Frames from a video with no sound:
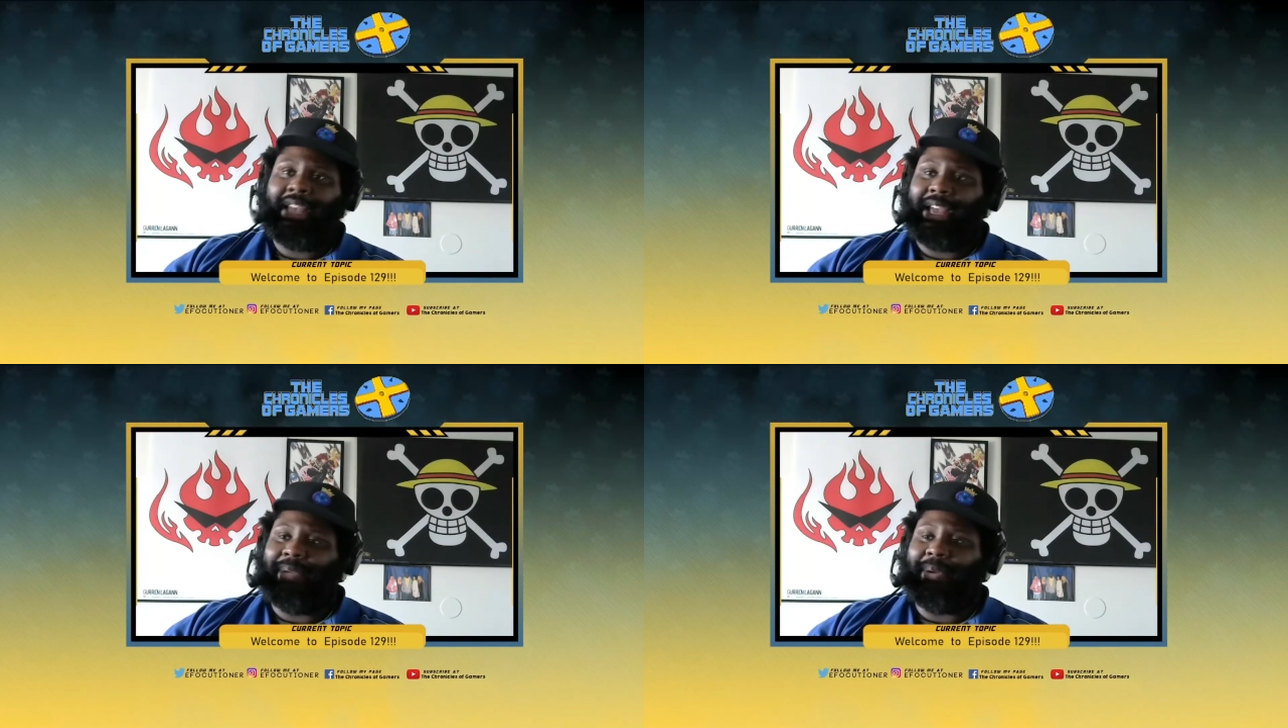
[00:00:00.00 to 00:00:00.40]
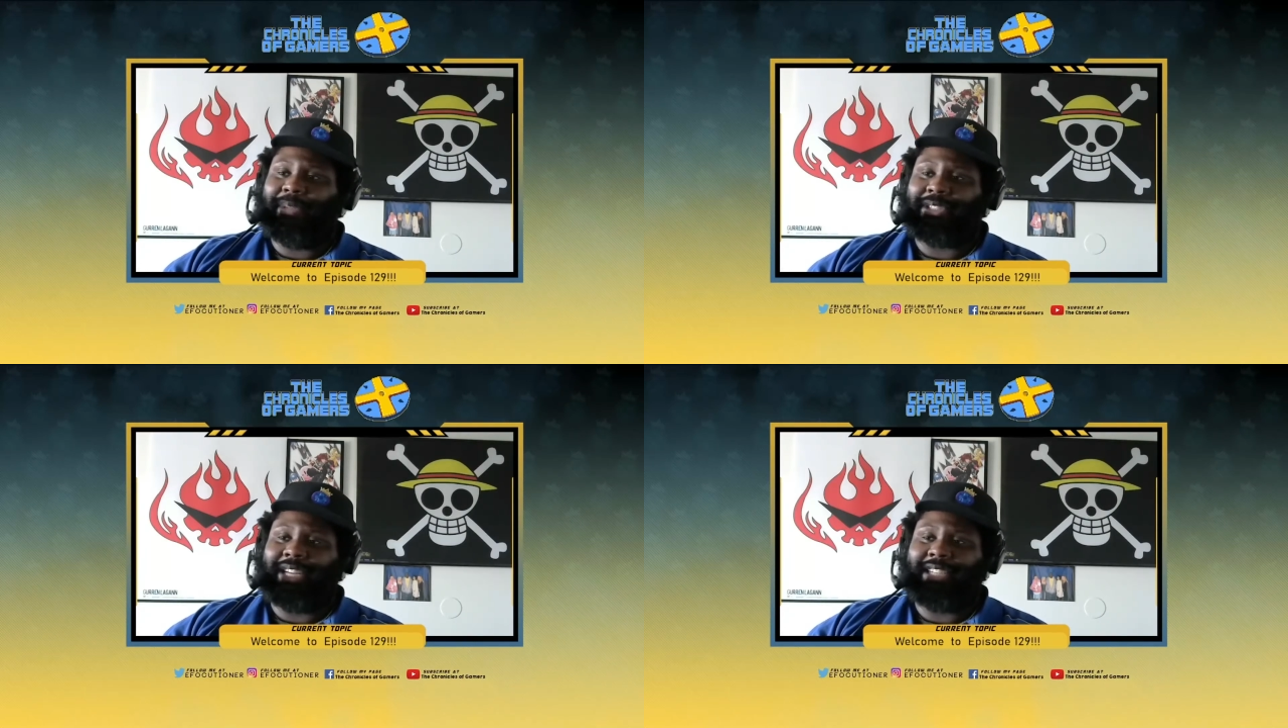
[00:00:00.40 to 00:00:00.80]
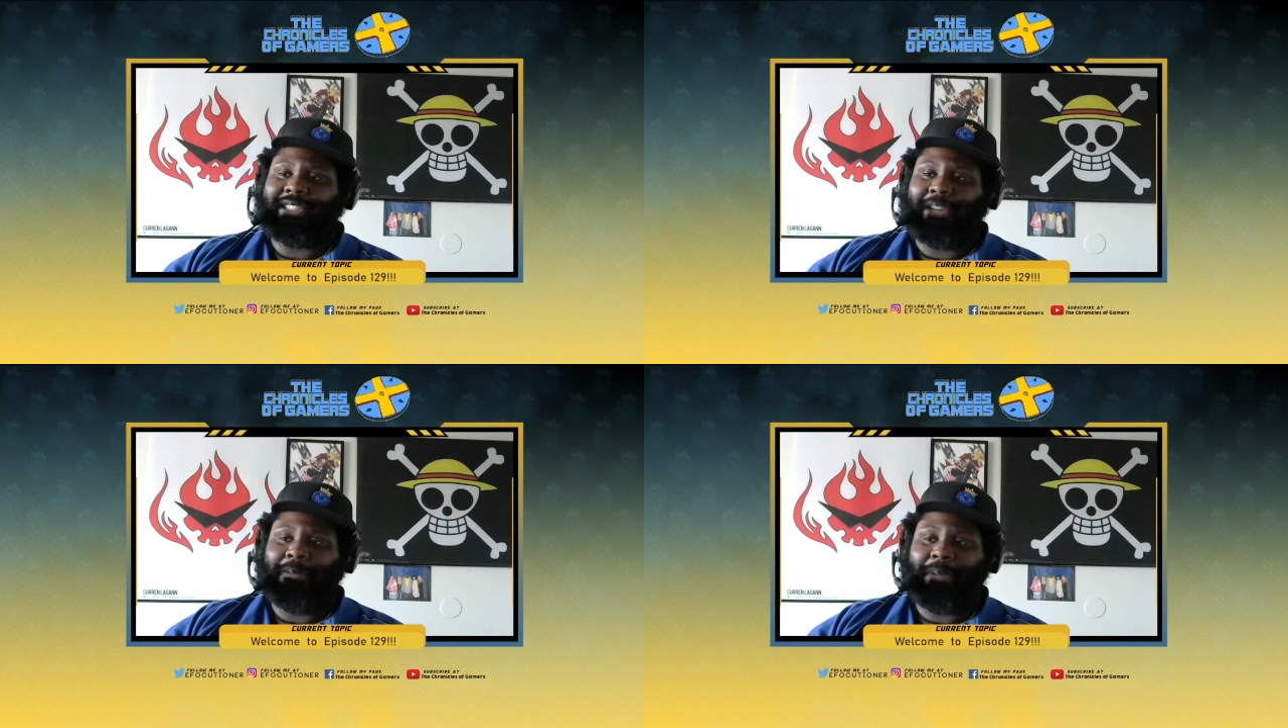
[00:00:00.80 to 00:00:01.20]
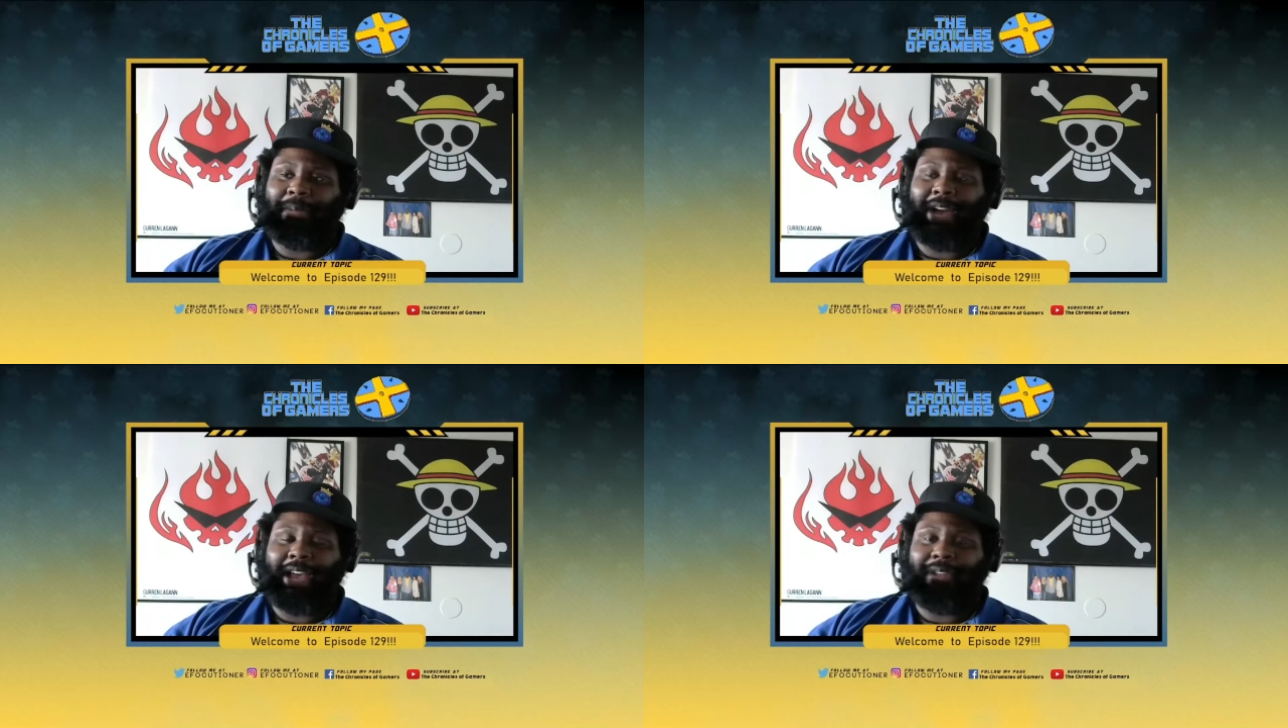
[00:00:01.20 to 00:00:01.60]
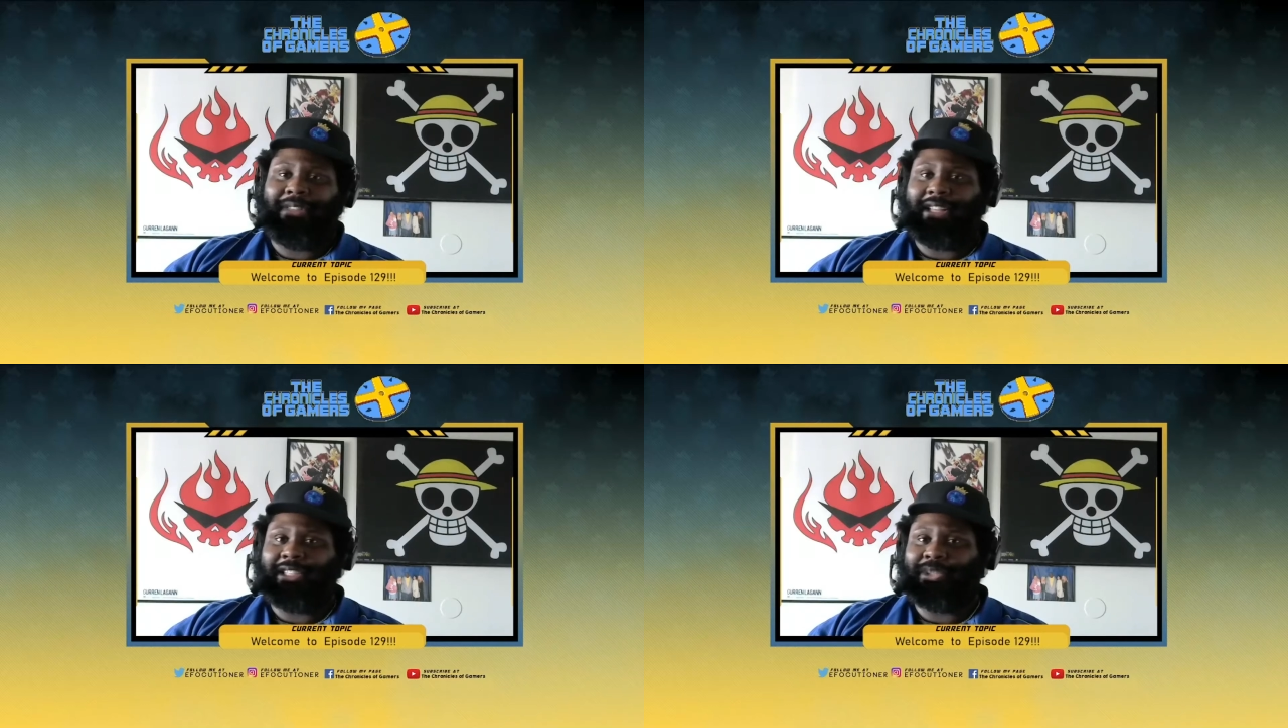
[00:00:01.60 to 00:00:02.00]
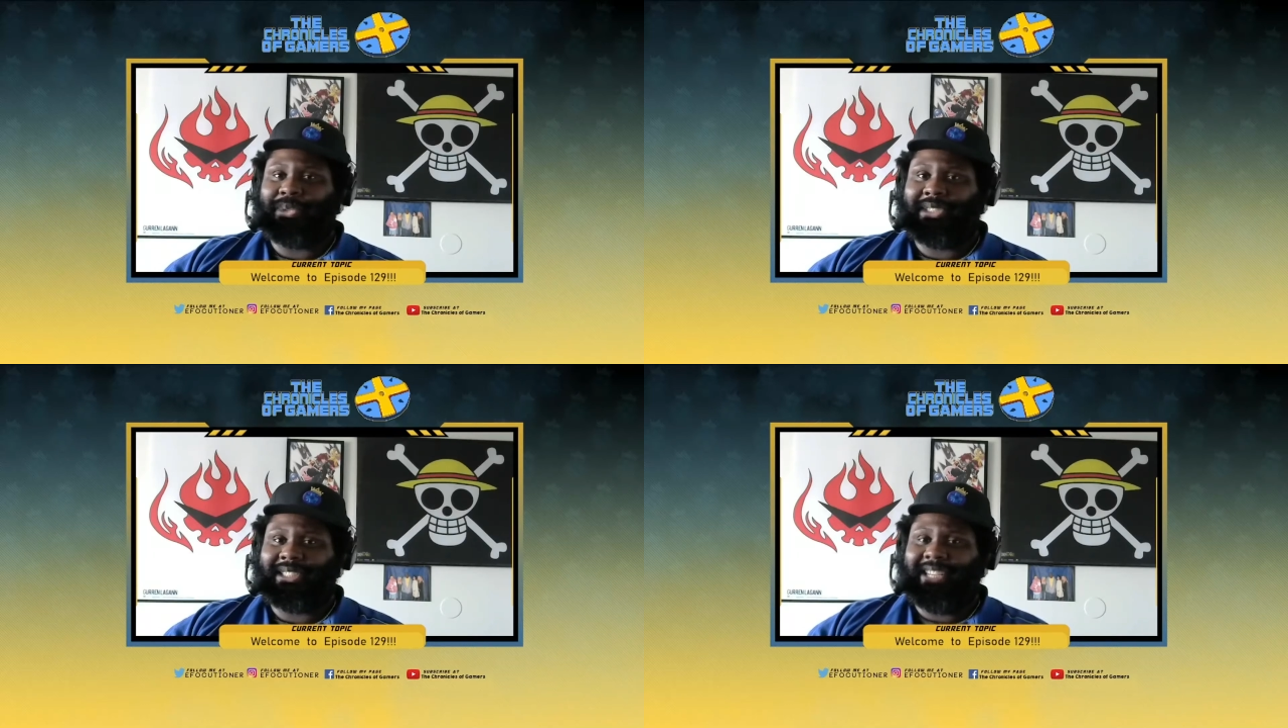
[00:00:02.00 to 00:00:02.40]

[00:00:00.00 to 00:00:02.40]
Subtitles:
And we were trying to tell people, I don't think this was